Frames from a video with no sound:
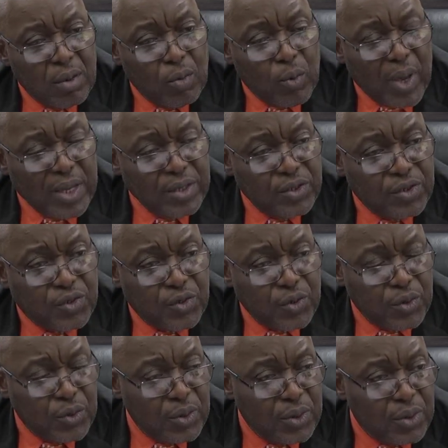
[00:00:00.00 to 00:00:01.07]
went
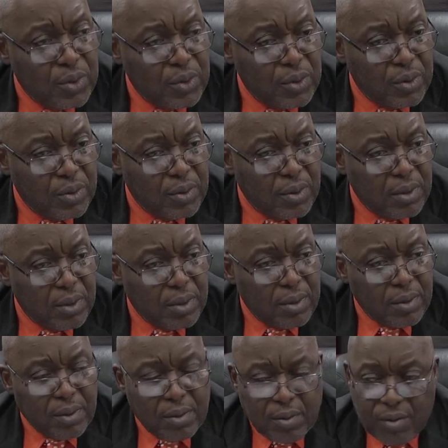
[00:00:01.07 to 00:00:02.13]
to
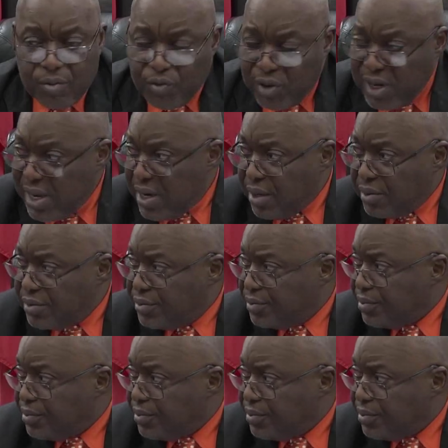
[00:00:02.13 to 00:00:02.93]
Grenada,